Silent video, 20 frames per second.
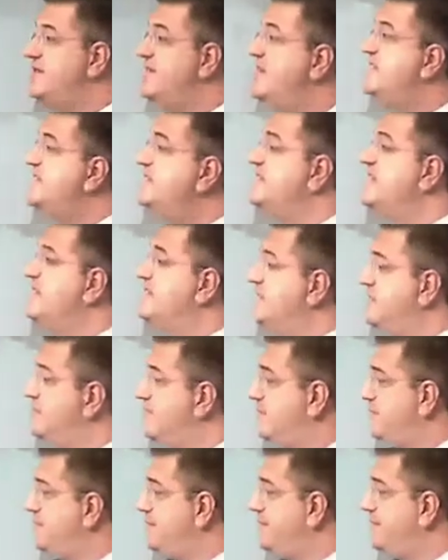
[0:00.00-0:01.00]
distant
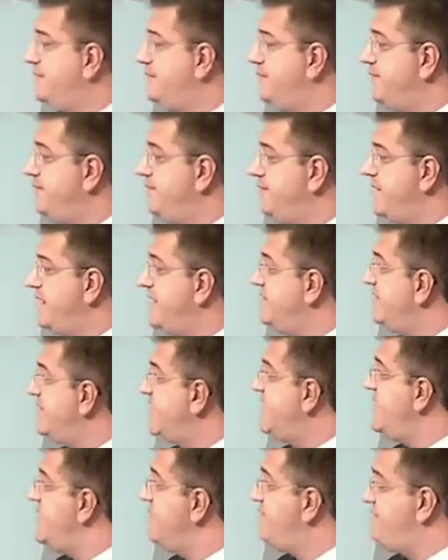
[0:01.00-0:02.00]
and
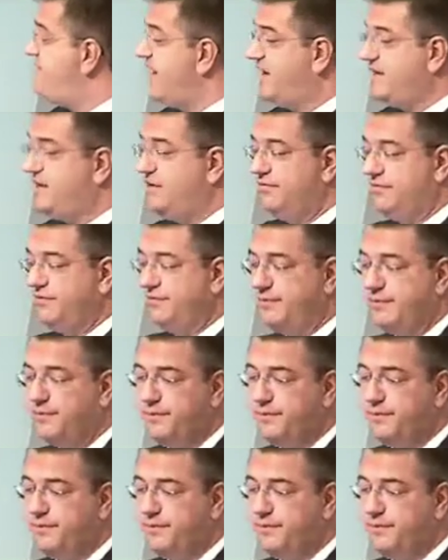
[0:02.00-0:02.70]
ineffective.